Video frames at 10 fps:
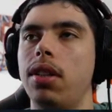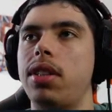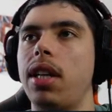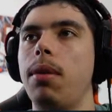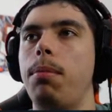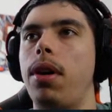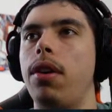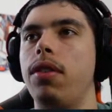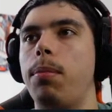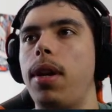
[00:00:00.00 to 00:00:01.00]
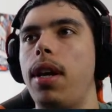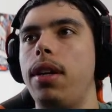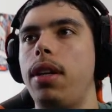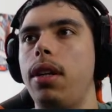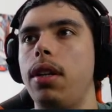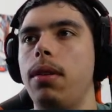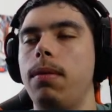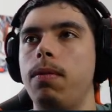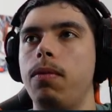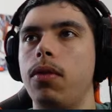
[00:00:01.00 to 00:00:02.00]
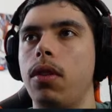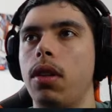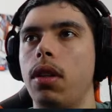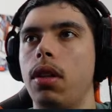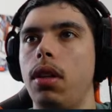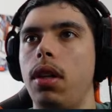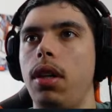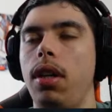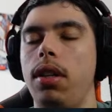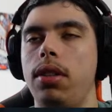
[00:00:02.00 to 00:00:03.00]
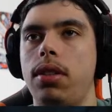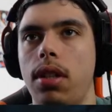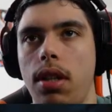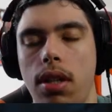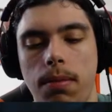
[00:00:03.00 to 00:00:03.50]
The second part of the plan here is